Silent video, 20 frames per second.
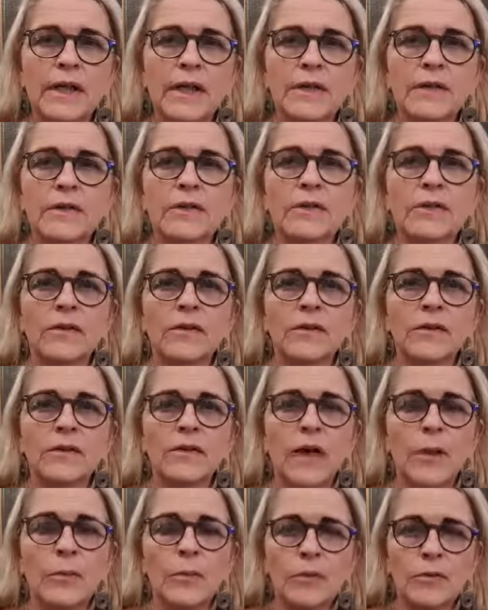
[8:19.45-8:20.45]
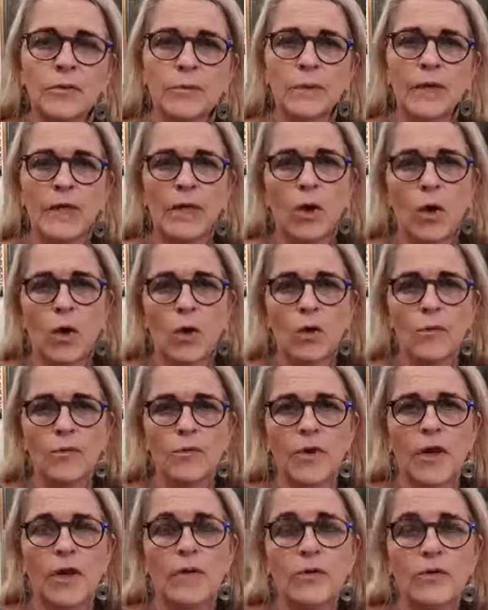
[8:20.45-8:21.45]
and it doubled me
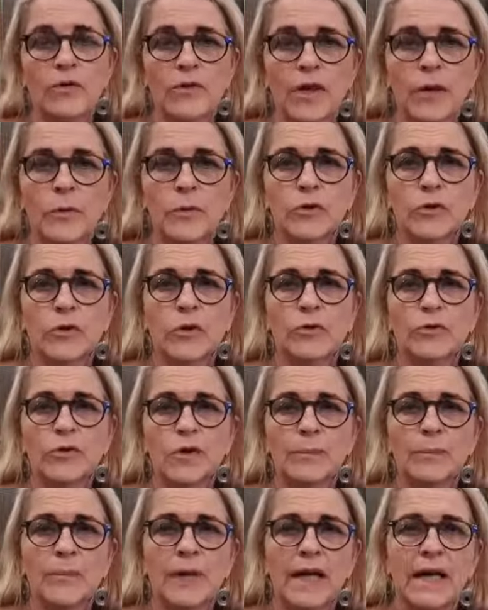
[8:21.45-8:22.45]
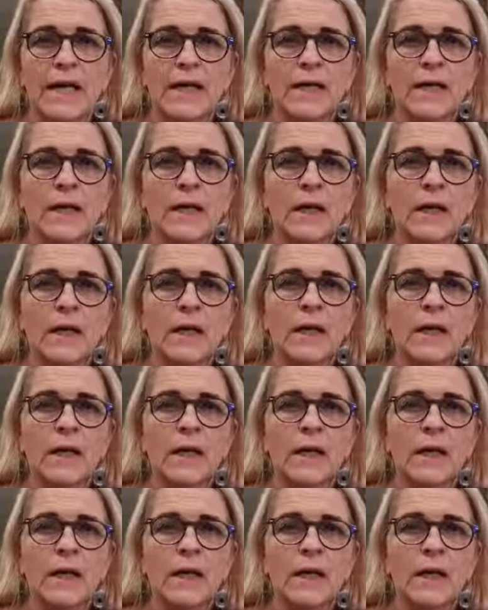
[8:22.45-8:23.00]
over. I was doubled over in pain